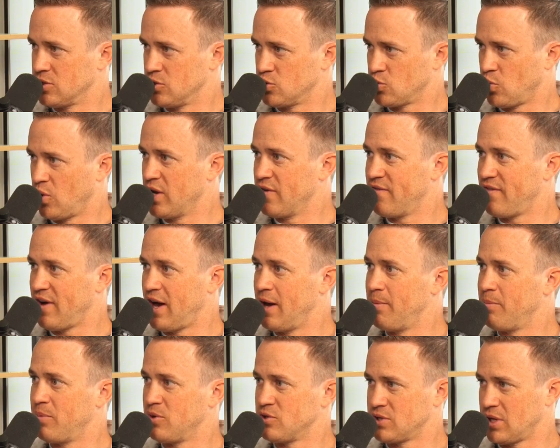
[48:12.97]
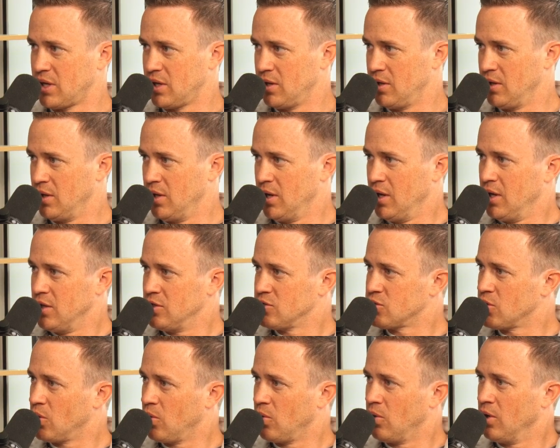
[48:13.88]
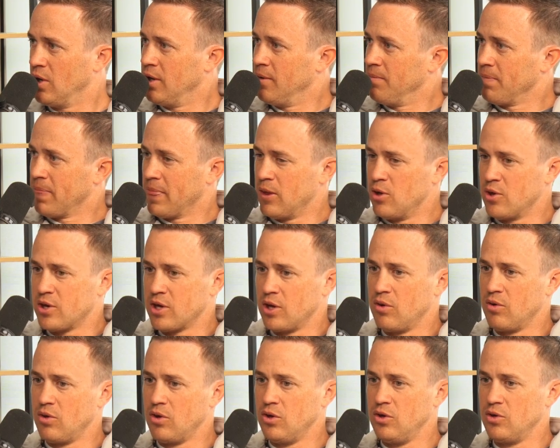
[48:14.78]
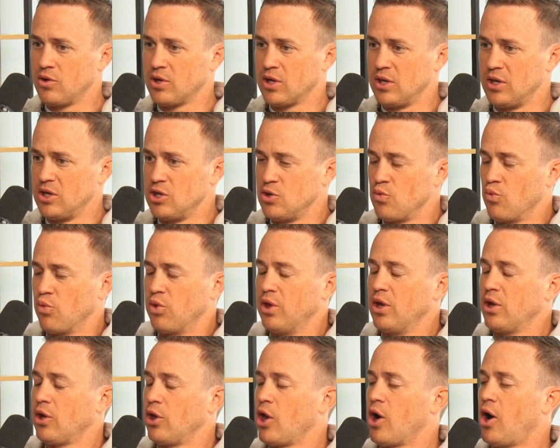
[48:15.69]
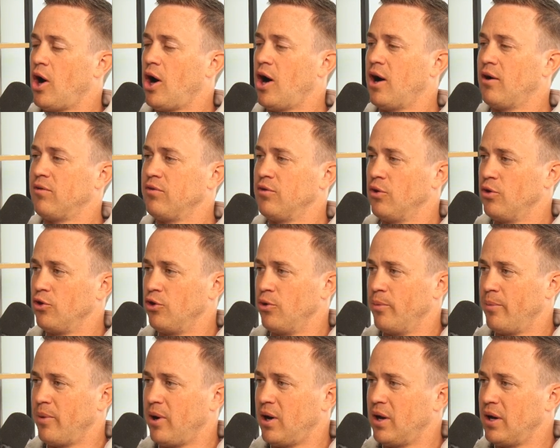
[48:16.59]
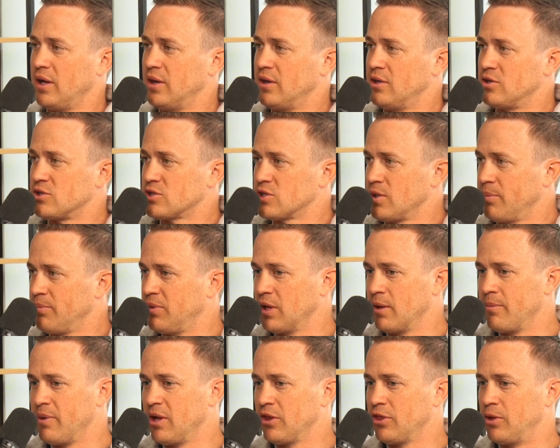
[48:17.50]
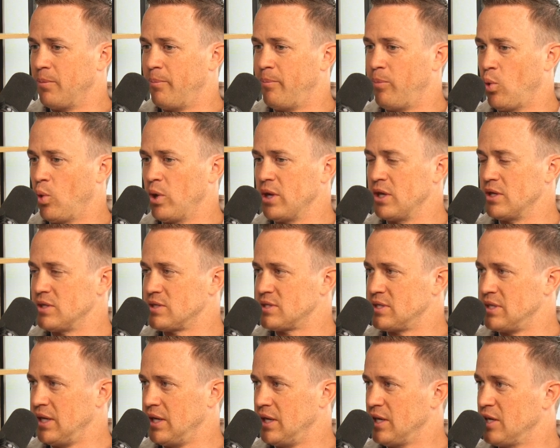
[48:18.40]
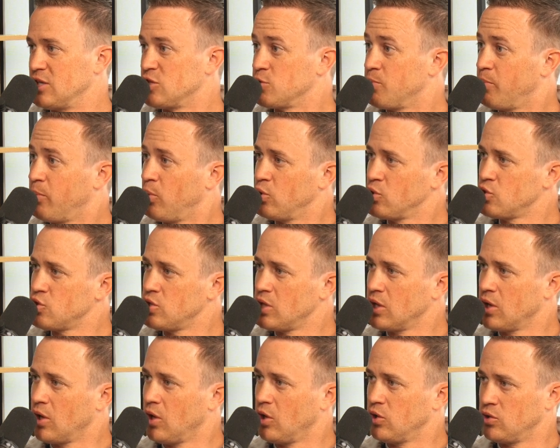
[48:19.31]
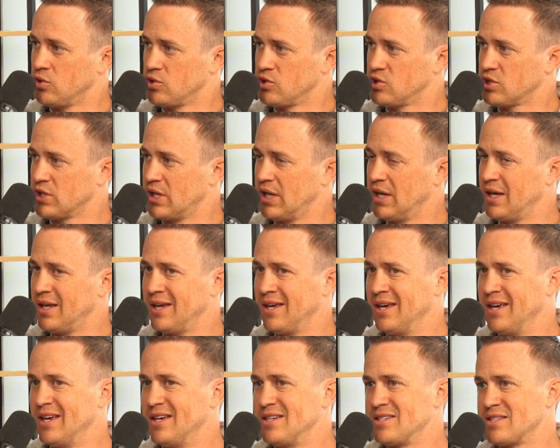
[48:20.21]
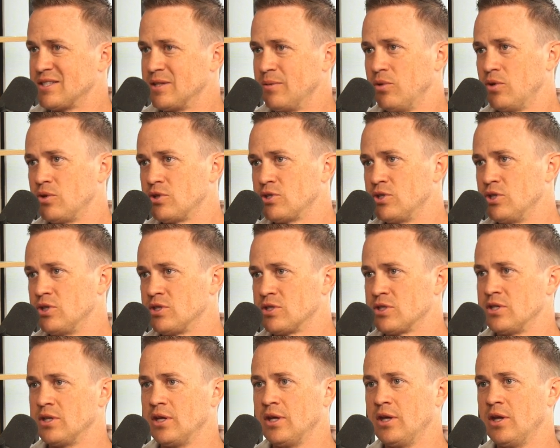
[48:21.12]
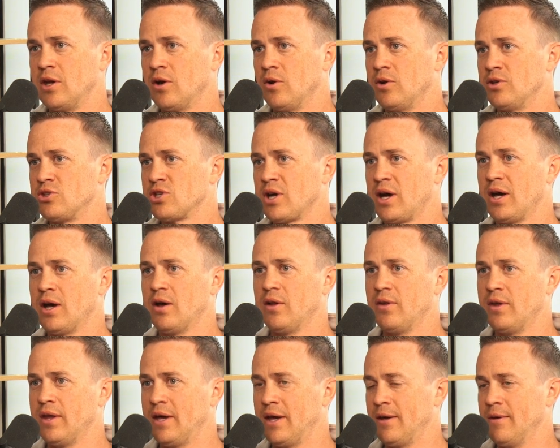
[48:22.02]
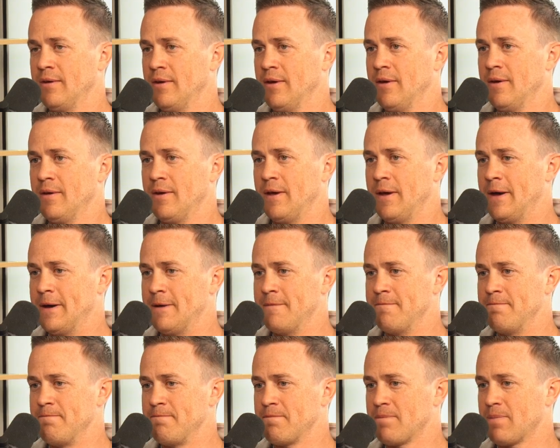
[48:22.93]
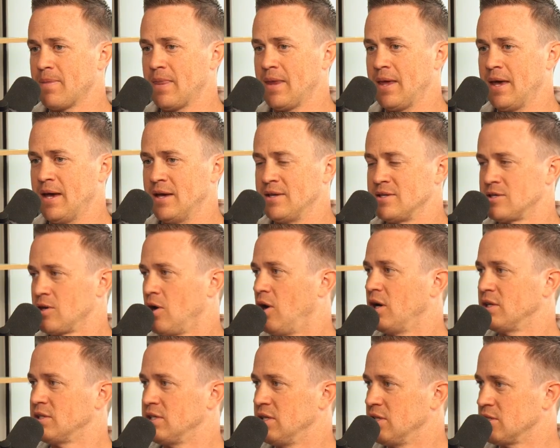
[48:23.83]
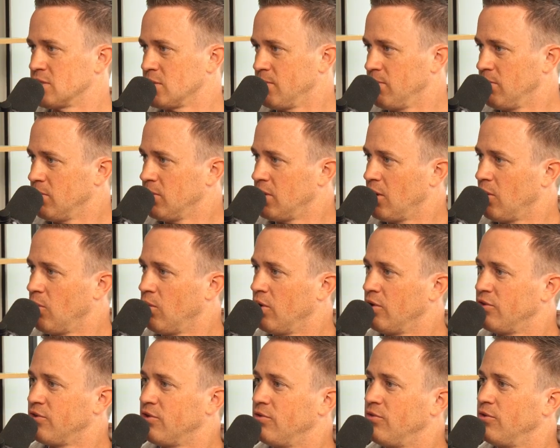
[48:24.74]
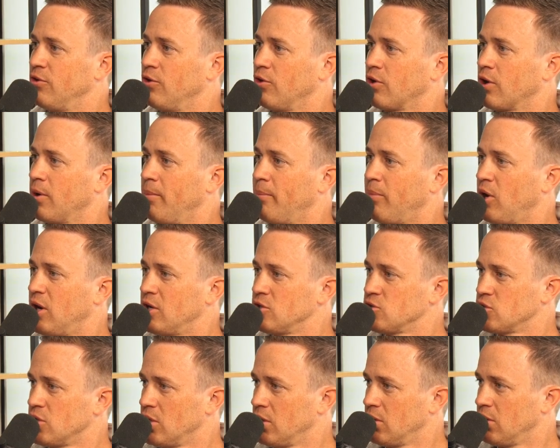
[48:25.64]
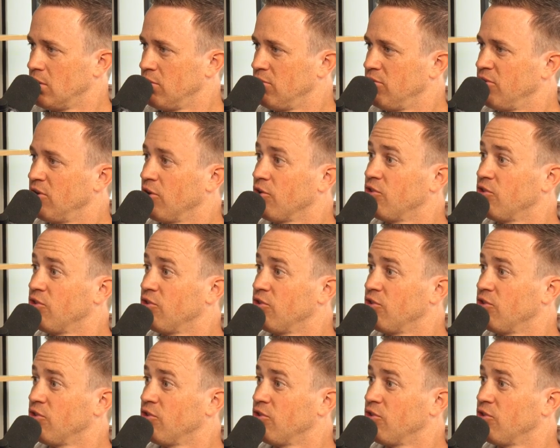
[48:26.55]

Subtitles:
25%. So you can literally offload your body, and there's something about the buoyancy. It's pushing on your skin, similar to a child that has autism that wants to feel compression, feel